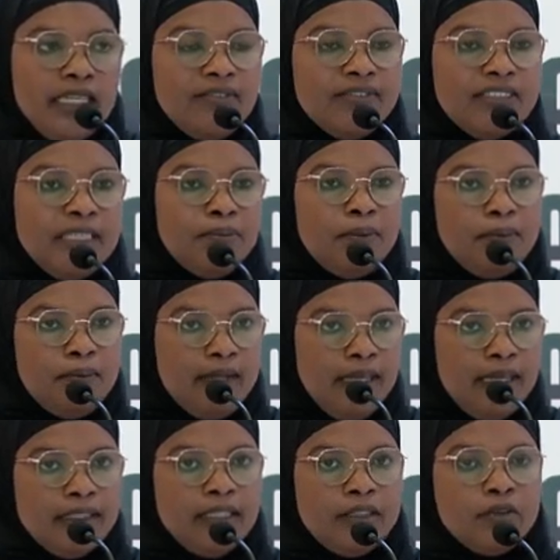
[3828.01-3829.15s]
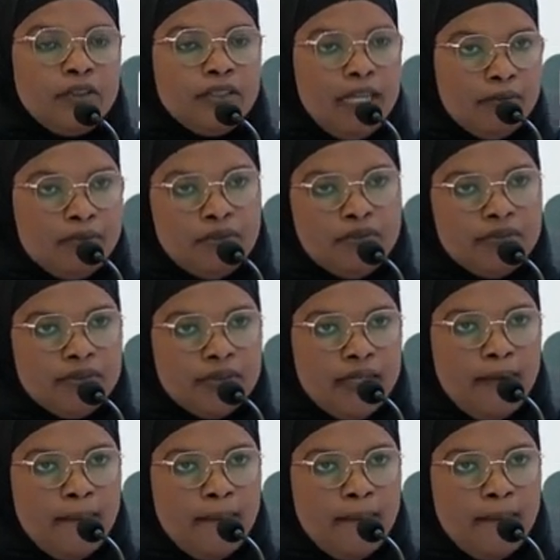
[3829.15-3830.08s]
if GPPA did not approve,